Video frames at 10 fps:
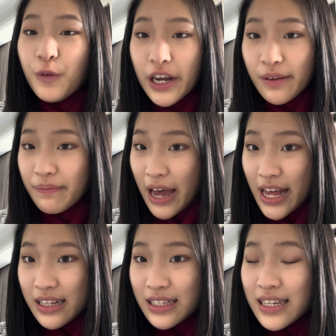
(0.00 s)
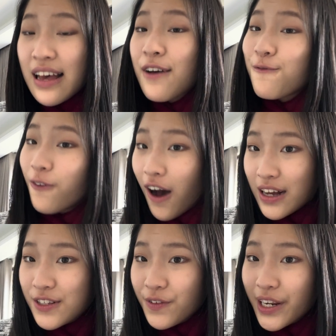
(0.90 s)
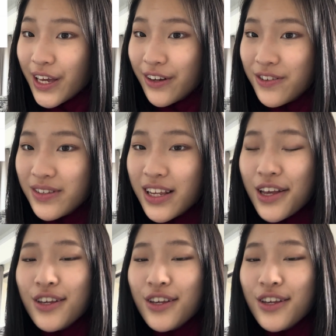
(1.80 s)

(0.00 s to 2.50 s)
recommend Vox videos.